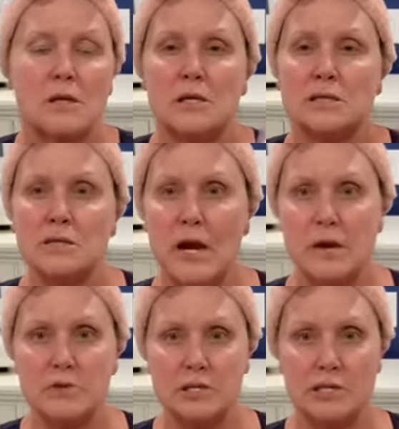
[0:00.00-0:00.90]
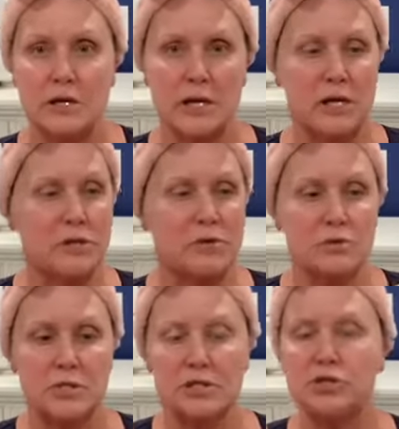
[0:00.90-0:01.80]
So now I'm just going to
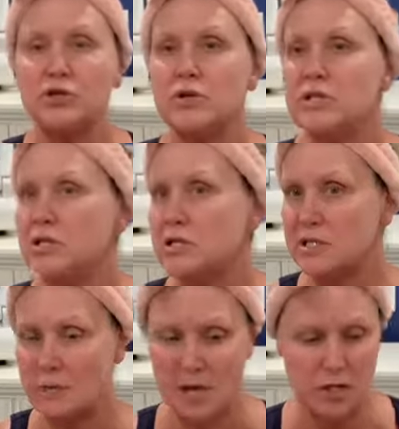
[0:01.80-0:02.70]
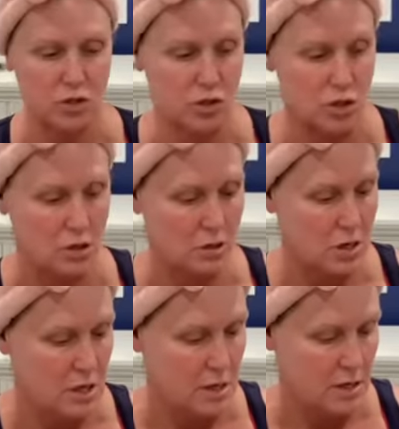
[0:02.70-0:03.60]
use an astringent to make sure
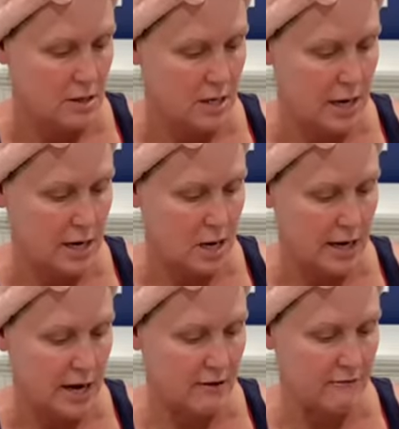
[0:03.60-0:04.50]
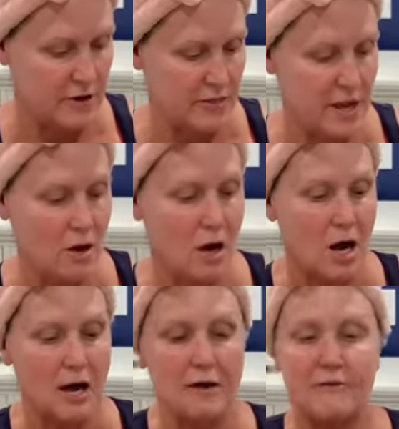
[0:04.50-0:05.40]
that I got everything
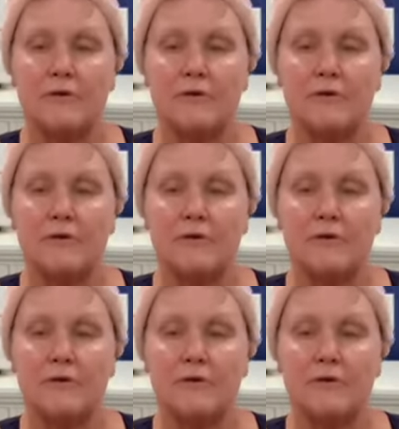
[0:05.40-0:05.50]
off.